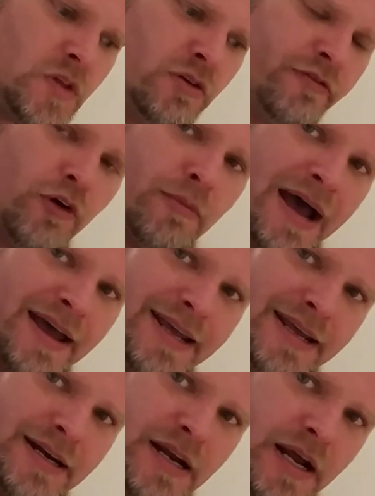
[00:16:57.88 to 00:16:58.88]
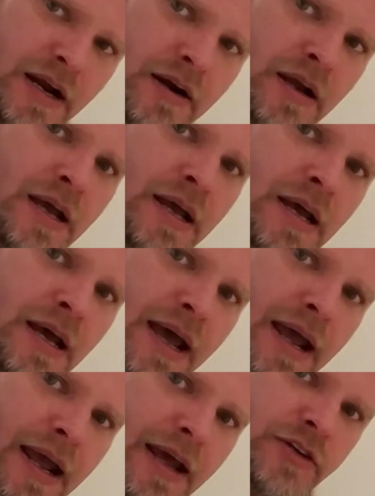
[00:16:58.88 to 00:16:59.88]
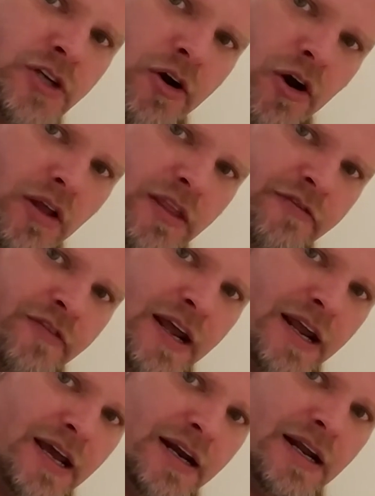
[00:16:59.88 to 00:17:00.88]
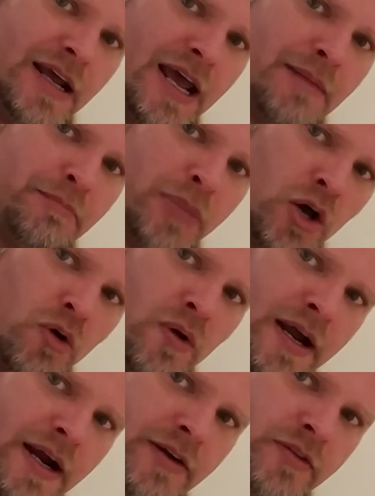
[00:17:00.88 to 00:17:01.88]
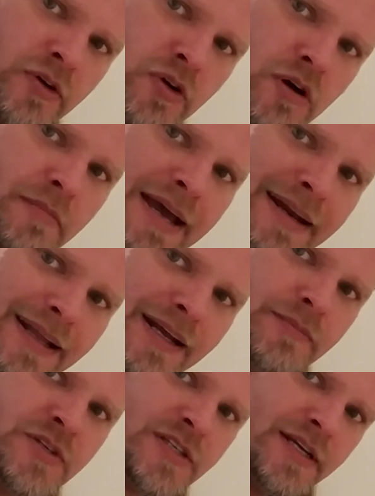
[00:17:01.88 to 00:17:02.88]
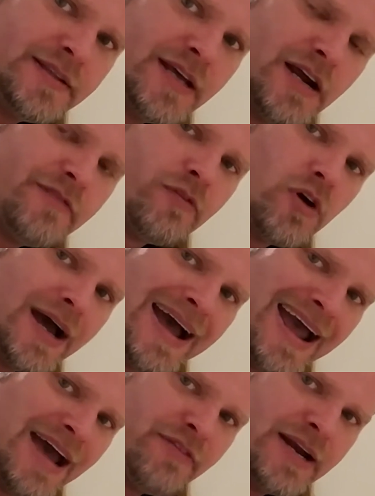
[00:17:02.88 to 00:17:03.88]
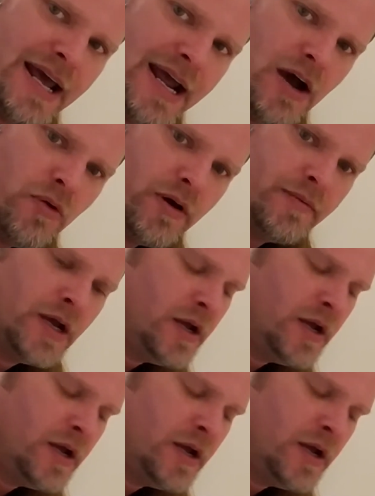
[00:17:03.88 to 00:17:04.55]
for my heat and air and turn on the fan and blow air through them and let them sit there for a half an hour.